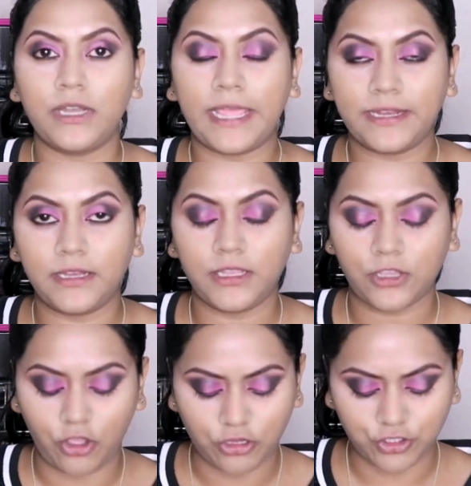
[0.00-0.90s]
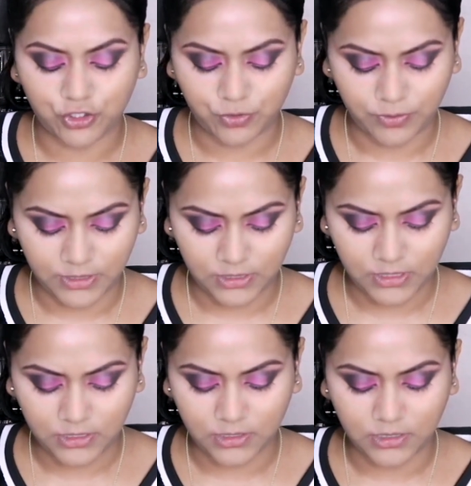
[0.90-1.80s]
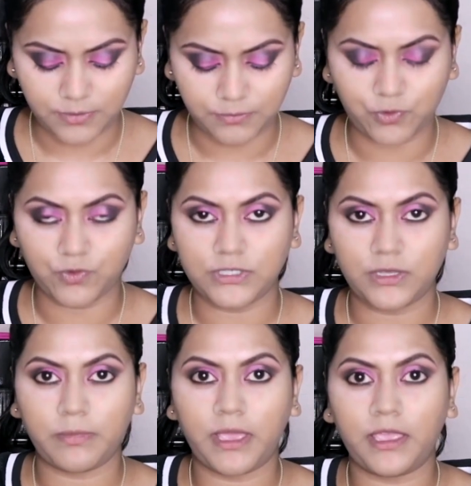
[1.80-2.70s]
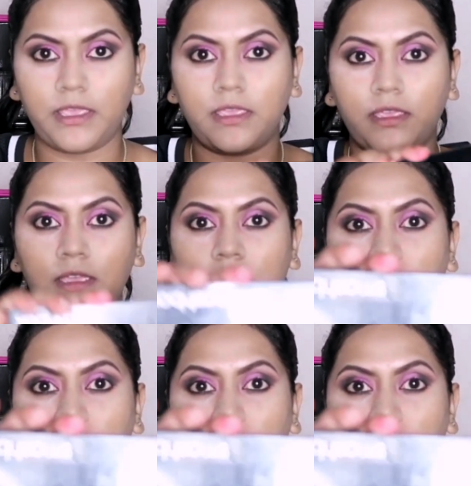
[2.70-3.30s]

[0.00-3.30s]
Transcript: lightly contour using my